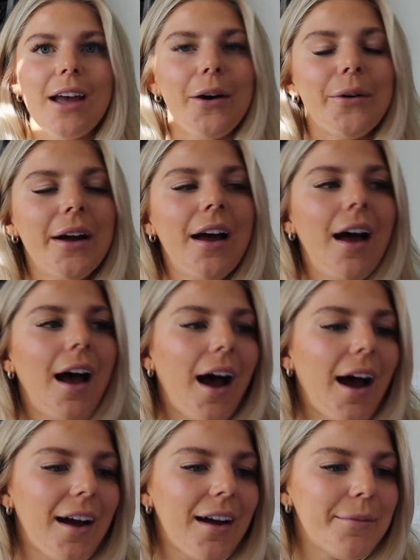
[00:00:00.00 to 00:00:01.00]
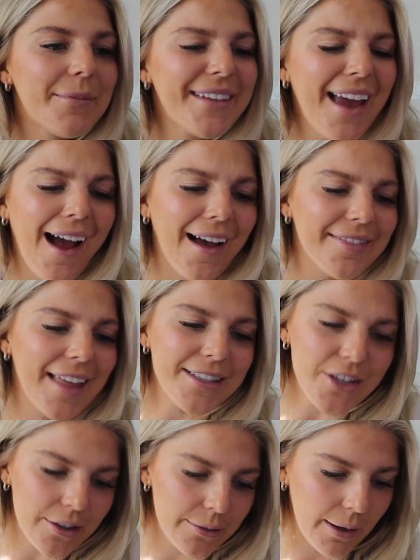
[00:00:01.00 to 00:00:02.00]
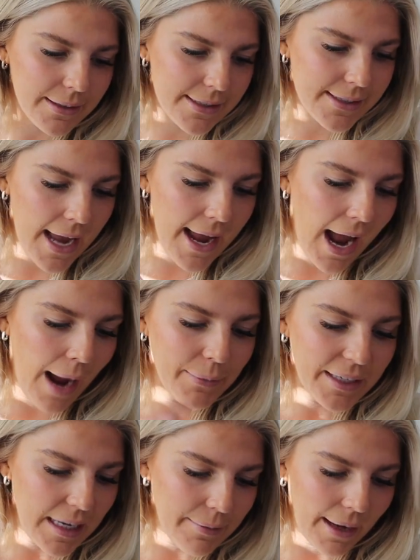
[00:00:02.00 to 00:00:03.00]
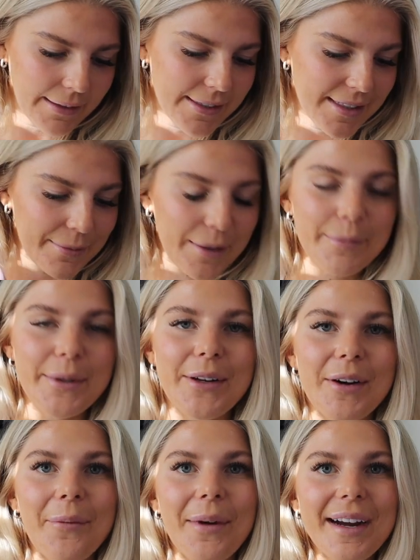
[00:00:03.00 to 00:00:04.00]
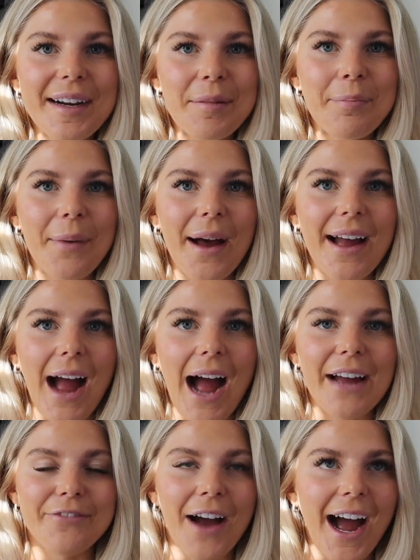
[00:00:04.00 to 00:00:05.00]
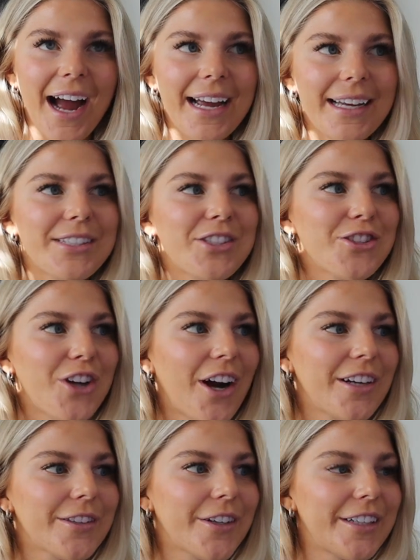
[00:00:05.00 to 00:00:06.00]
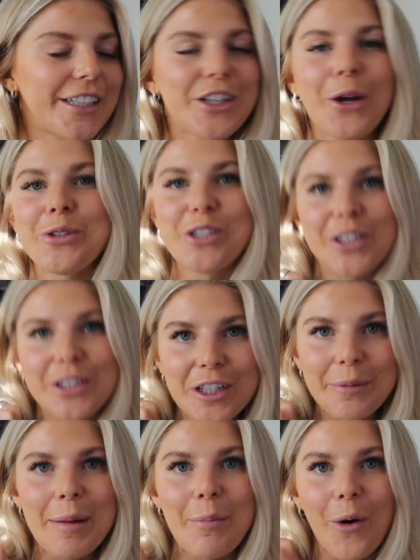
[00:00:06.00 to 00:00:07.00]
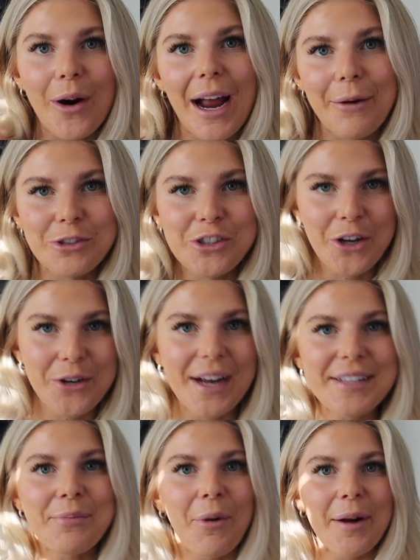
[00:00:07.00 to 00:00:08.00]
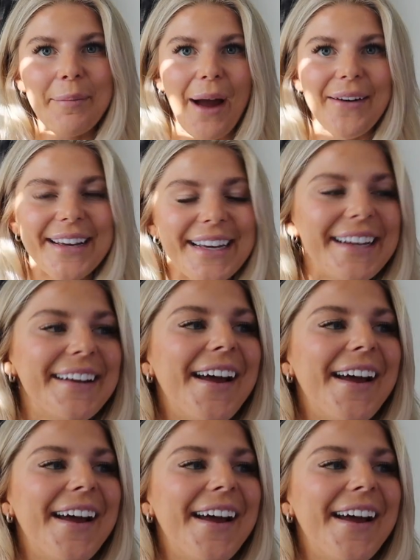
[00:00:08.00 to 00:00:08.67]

So yeah, that's all I wanted to say. I'm gonna get back to some computer work, but if I start learning Notion a little bit more, I will show you guys more about it.